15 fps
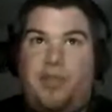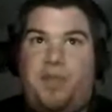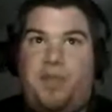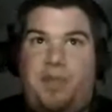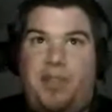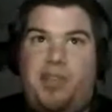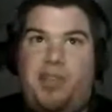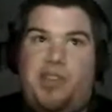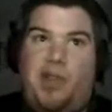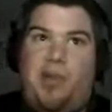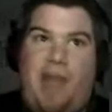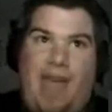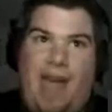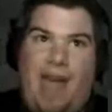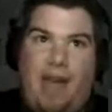people that
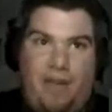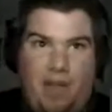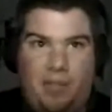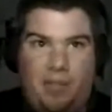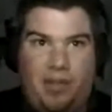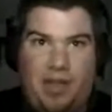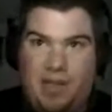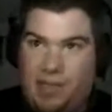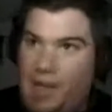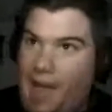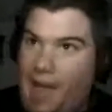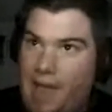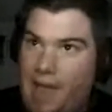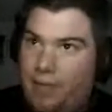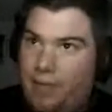don't have MLS
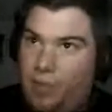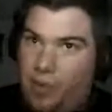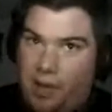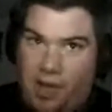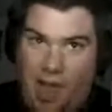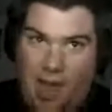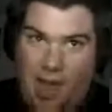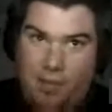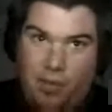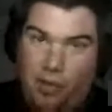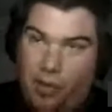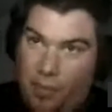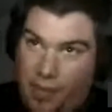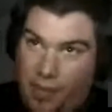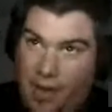Live or
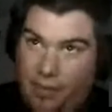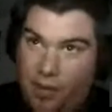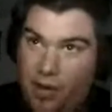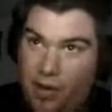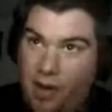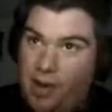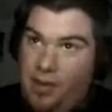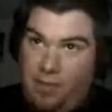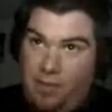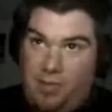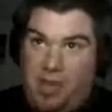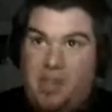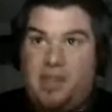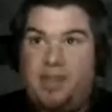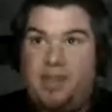cable or whatever
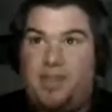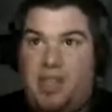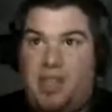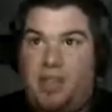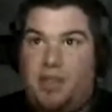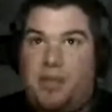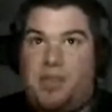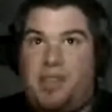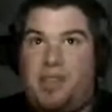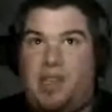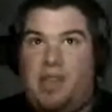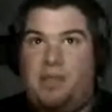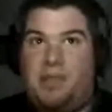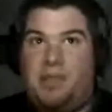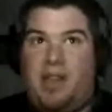means of seeing those
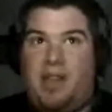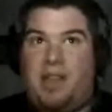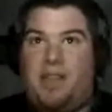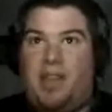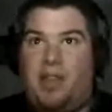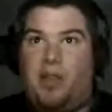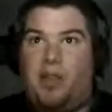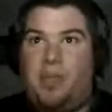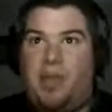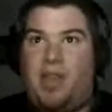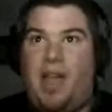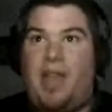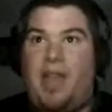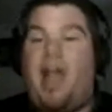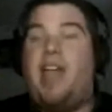teams, and I think it'll
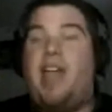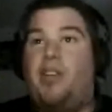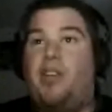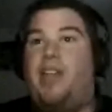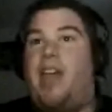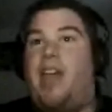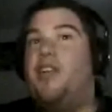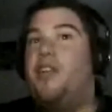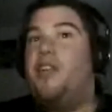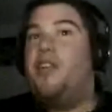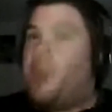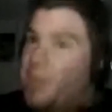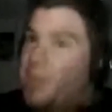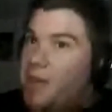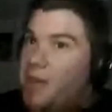be. I agree. I don't know that
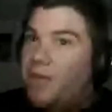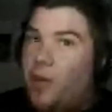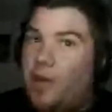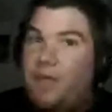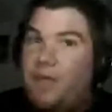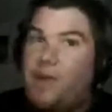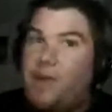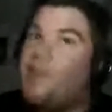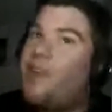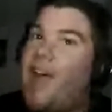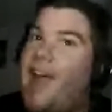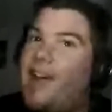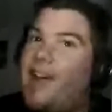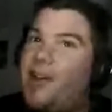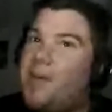it'll be a 4-4
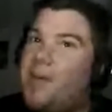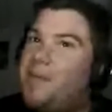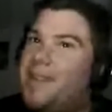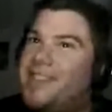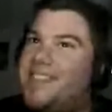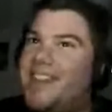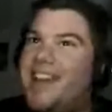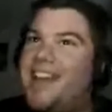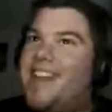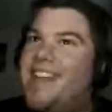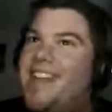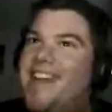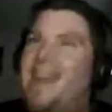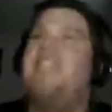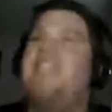cracker, but I
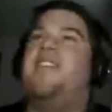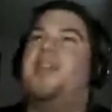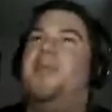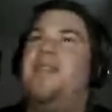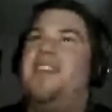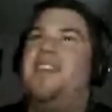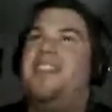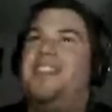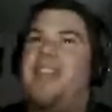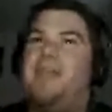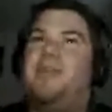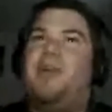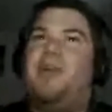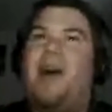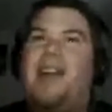think it'll be a good
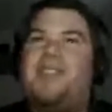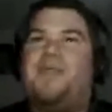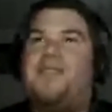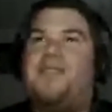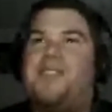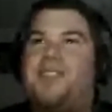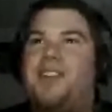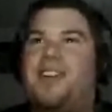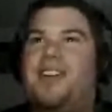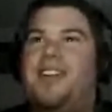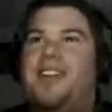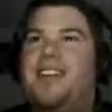game to watch for sure.